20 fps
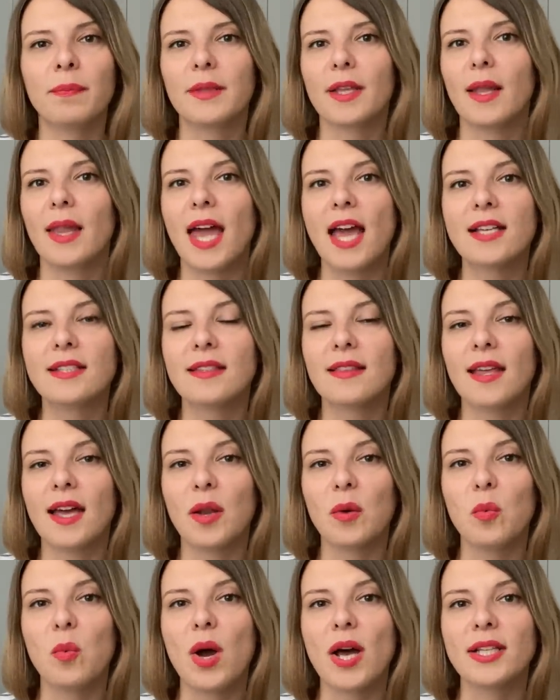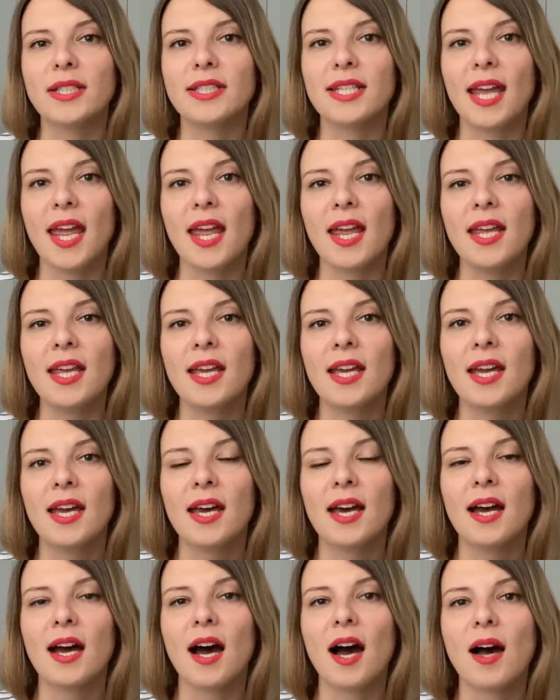less than one day
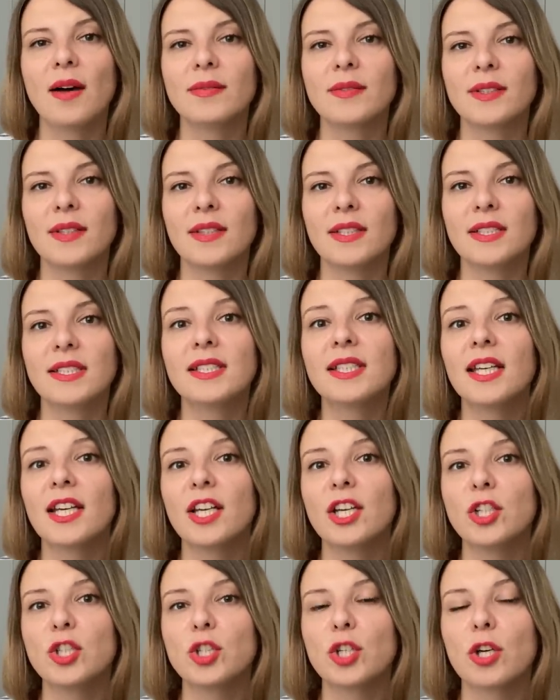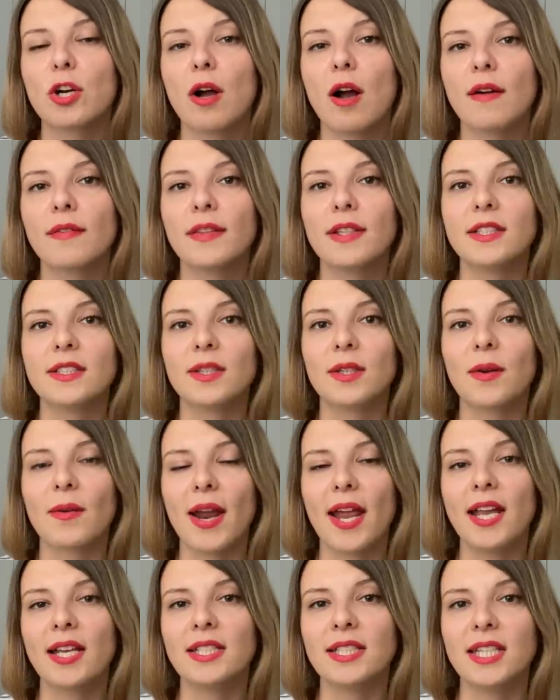after the signature of this
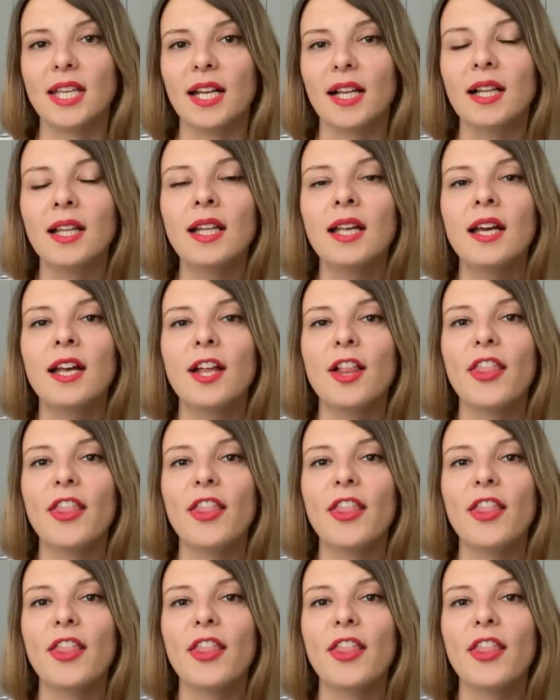grain deal,